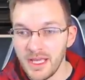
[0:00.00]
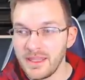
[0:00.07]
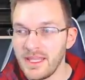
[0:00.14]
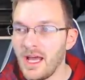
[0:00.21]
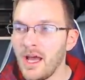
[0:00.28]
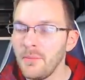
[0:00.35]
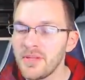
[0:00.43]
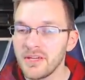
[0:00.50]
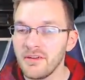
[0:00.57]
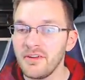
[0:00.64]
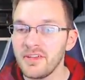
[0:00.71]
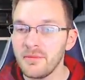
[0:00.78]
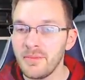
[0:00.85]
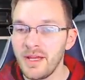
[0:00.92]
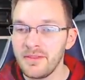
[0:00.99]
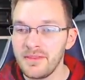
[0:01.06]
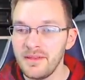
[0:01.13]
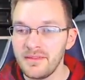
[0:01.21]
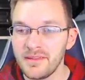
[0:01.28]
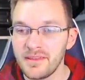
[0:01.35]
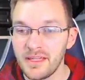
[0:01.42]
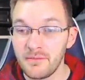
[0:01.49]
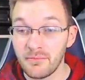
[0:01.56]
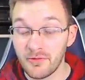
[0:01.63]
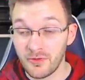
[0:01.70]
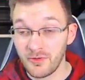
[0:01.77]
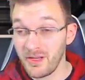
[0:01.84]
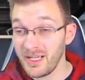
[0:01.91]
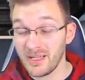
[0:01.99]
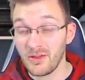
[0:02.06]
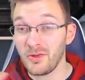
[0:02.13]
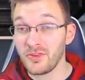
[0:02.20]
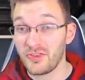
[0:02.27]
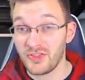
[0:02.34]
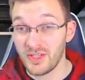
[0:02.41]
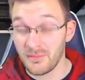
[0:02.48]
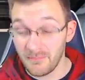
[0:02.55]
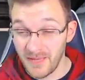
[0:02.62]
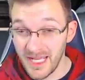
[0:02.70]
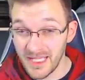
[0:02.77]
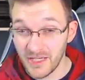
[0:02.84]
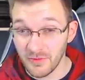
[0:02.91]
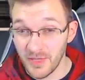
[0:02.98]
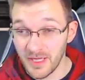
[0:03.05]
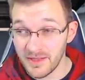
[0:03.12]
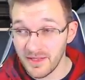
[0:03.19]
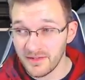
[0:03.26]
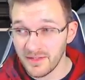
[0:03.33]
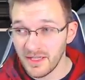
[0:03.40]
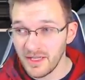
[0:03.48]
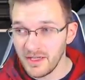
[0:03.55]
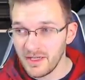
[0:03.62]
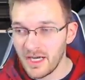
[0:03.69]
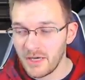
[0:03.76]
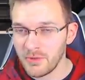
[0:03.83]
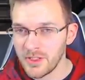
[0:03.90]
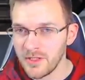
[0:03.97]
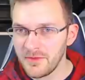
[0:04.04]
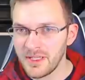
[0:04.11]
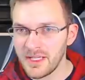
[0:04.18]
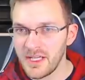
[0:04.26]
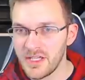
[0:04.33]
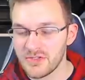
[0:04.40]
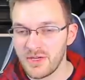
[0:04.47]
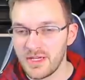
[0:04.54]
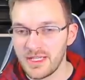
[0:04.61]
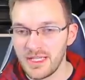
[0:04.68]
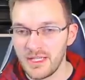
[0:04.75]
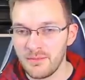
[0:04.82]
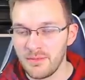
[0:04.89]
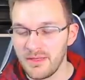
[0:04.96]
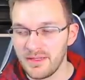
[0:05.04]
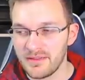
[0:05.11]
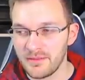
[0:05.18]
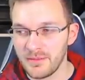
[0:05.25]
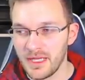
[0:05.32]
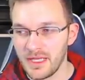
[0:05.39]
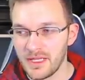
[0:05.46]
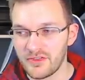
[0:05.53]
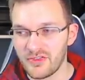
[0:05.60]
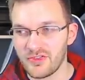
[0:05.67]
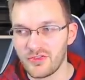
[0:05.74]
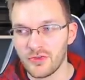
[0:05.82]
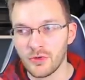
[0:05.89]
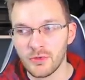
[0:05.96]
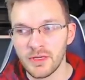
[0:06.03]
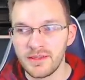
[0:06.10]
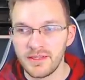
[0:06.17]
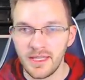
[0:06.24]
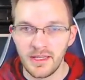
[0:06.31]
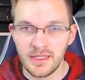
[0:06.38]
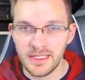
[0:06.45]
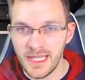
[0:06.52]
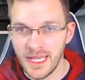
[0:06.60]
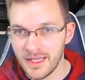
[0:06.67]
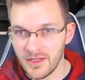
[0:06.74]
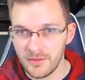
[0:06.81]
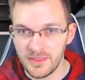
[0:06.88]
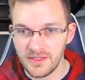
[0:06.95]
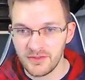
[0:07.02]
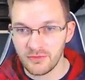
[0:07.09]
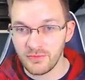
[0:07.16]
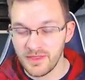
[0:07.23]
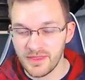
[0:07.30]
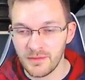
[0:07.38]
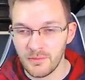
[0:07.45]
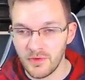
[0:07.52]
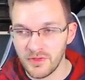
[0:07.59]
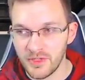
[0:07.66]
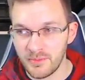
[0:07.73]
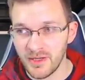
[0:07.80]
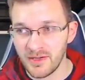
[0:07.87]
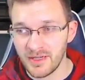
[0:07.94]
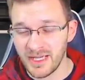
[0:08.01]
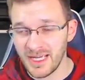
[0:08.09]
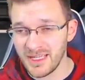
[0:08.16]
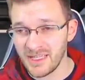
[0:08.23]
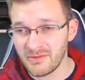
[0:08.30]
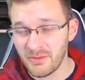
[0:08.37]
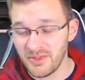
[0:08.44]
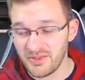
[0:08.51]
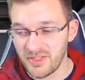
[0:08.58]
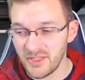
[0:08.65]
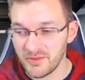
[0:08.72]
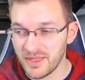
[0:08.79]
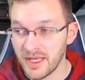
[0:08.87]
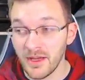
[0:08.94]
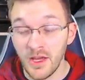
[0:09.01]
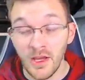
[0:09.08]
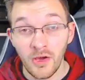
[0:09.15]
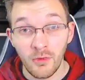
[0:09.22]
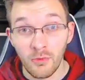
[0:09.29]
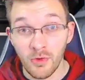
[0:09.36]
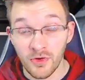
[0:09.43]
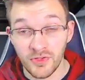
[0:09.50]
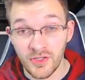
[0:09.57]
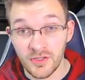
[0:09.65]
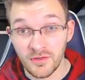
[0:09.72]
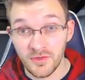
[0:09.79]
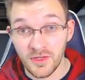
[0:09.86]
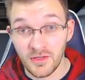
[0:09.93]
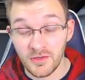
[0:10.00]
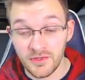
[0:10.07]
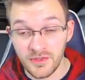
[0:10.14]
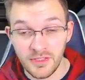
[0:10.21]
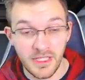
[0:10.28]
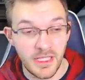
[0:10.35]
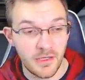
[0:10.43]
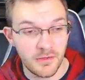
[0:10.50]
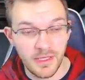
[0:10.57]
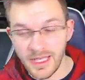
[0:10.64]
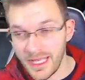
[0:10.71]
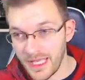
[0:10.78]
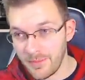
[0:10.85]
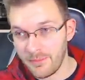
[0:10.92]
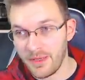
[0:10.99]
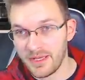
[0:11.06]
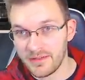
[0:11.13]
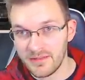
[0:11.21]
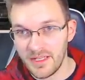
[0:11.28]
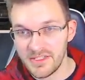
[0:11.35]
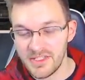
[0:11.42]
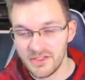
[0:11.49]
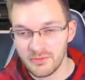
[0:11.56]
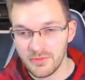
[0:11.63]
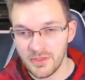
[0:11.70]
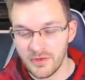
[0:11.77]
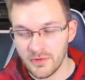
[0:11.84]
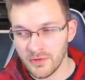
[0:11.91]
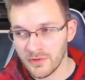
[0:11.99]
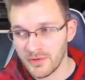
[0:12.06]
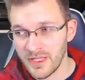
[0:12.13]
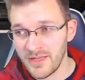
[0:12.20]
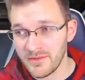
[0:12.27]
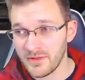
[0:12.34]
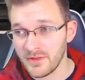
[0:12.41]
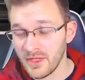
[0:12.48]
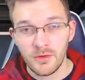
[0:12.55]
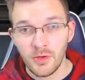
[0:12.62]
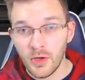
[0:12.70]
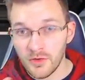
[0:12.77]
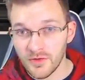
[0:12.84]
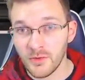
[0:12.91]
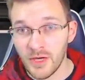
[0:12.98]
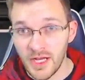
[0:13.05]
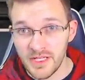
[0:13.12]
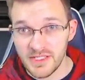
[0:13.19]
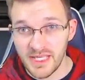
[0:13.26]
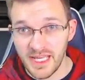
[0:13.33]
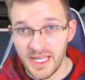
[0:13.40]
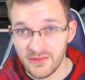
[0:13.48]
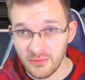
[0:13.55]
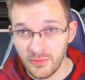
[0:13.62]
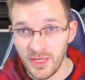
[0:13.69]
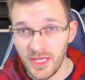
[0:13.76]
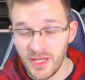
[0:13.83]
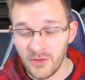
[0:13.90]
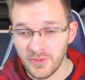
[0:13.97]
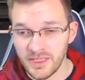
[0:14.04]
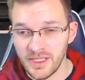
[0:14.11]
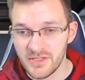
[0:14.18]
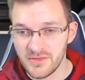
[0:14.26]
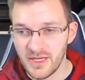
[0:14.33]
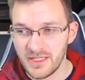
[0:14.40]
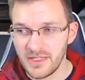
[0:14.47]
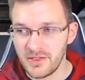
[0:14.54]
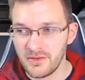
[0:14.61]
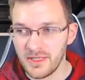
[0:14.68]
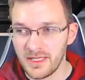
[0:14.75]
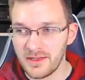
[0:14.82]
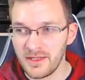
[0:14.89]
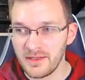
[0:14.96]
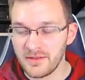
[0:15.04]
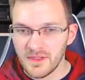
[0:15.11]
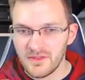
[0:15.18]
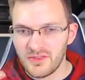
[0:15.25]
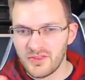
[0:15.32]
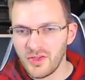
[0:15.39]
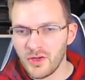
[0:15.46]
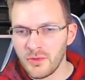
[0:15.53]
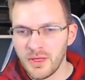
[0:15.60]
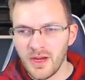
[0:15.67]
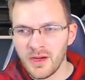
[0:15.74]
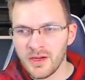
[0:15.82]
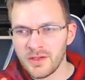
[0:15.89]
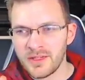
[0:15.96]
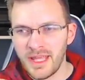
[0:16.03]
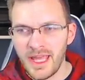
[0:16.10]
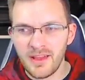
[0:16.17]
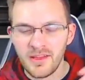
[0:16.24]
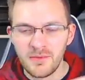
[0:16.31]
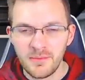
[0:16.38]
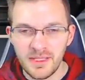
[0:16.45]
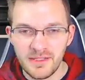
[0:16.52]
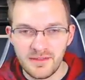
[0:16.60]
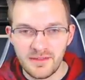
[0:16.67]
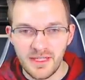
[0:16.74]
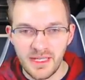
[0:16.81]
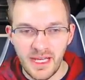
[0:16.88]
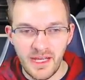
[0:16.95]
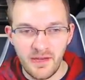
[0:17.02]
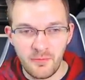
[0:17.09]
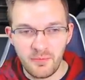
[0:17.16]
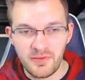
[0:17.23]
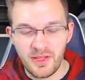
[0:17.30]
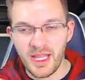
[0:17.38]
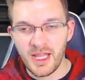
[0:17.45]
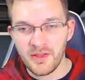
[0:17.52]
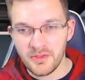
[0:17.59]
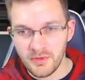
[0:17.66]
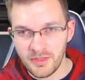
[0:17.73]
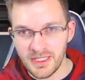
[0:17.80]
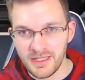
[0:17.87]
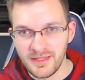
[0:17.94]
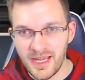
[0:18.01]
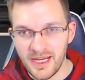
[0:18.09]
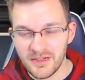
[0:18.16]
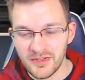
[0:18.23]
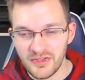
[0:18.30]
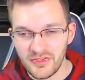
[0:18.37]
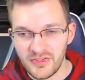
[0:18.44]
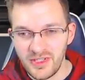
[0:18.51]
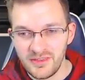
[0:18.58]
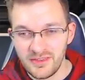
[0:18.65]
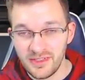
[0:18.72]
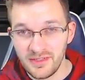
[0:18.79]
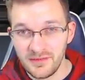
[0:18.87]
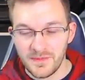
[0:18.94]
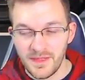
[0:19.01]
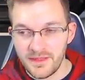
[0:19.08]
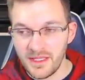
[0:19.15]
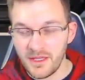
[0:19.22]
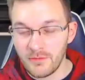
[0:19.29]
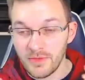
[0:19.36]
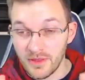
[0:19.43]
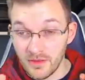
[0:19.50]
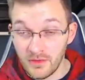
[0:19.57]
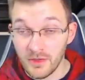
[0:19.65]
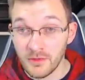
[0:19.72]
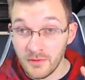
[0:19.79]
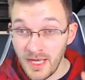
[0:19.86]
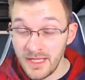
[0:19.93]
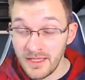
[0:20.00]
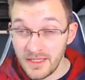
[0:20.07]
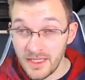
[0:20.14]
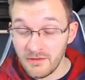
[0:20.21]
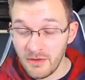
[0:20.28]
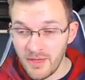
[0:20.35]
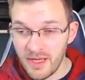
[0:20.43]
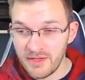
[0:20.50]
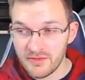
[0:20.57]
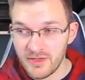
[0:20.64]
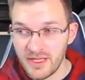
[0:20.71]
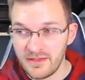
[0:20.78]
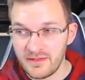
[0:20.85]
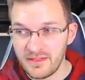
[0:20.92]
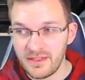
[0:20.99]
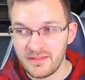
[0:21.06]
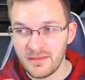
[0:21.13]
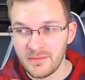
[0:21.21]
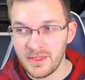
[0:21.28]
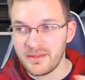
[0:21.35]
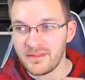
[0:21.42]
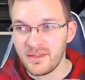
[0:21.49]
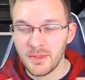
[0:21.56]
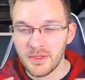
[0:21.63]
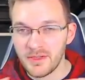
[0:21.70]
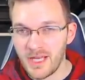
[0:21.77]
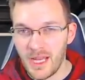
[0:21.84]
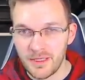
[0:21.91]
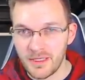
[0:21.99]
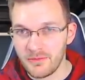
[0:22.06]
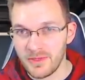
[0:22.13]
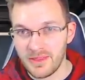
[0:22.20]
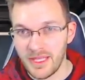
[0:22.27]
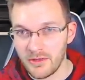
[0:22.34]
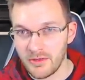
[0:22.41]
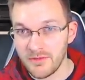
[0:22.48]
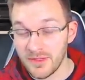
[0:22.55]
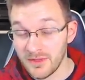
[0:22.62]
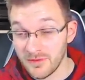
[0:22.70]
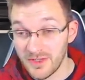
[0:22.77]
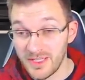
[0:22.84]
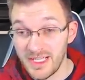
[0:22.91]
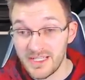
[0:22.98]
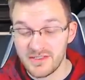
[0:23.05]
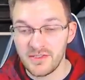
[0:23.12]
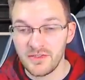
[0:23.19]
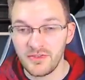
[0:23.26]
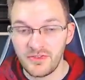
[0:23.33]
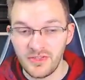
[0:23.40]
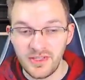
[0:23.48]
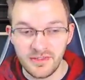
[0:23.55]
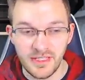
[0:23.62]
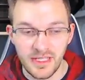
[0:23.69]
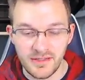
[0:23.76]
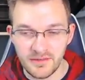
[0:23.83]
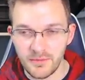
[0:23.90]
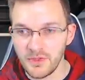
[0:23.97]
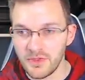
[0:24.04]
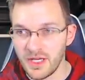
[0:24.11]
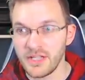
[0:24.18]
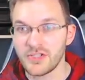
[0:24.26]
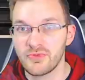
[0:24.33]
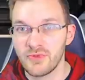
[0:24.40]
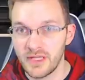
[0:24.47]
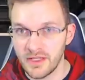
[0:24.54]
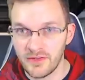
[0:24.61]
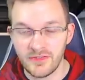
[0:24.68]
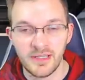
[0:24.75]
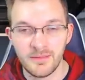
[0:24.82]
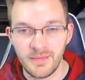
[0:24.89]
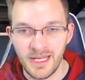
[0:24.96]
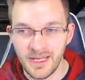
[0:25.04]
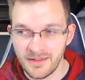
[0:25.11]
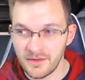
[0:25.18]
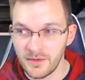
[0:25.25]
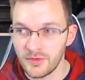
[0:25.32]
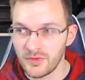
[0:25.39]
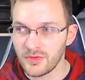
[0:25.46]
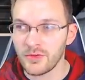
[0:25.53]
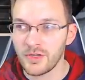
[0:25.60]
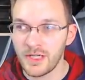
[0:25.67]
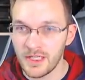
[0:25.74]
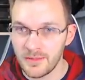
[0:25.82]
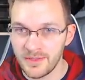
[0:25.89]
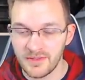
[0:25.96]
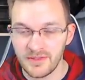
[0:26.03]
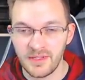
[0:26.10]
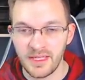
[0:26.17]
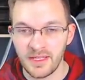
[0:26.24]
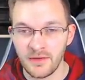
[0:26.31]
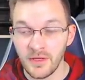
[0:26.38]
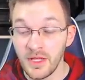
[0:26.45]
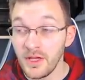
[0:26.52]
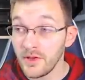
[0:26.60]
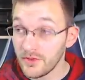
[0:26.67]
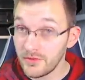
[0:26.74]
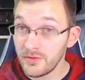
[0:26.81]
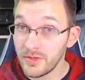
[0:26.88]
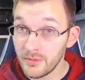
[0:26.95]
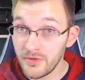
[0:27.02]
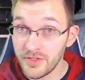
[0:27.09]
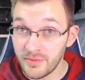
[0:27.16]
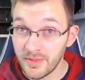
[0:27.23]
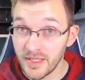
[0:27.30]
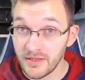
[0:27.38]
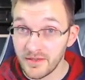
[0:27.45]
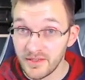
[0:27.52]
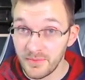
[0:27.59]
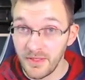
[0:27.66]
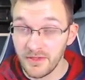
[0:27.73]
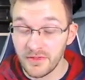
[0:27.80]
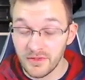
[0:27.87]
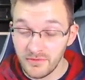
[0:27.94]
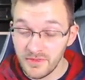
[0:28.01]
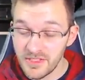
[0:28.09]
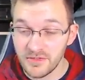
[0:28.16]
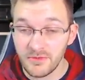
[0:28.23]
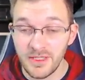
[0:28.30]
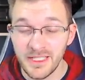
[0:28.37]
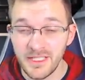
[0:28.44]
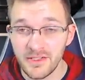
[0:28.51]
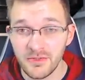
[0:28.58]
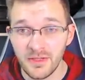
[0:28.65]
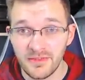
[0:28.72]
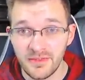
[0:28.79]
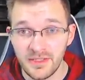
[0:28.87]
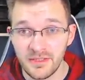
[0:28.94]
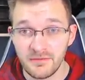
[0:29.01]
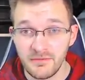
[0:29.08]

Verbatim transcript: Now, I'm curious about this since they created a whole cinematic around this. I wonder if they're going to try to implement some kind of like storytelling elements with the multiplayer, kind of like what we see with like Warzone of Call of Duty or like Apex Legends were, or even Overwatch as well, where they try to do like these story arc elements that kind of play out through an entire season. I think with Laurette here, we might try to see something similar happening with Halo Infinite for each new season, getting some new kind of trailer cinematics and new story elements to tell through the multiplayer experience, which is quite interesting.